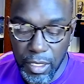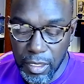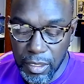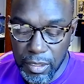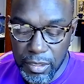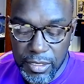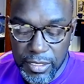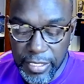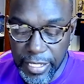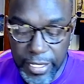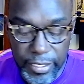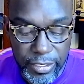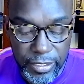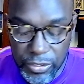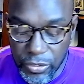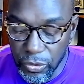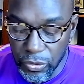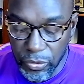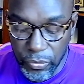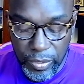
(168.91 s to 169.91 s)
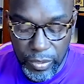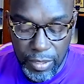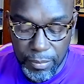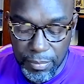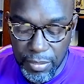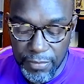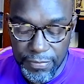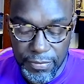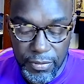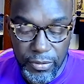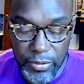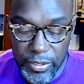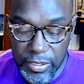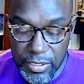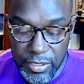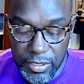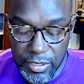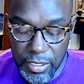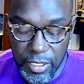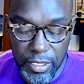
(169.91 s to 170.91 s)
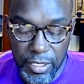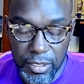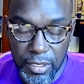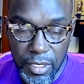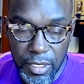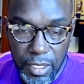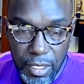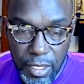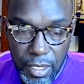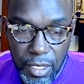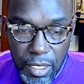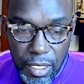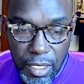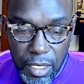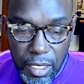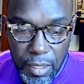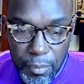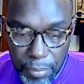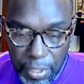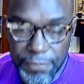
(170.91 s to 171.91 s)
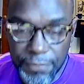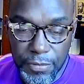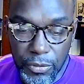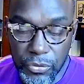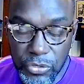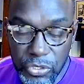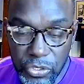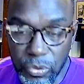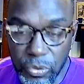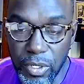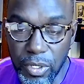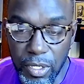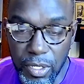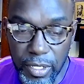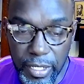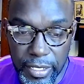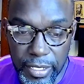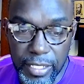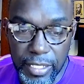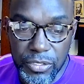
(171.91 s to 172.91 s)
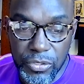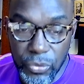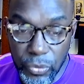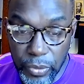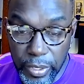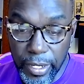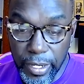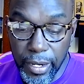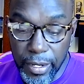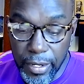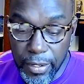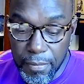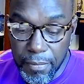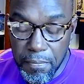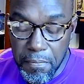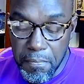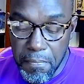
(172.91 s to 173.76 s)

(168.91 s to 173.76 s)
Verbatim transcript: a saying that's going around Buffalo, it's that Buffalo's strong, and that's who we are.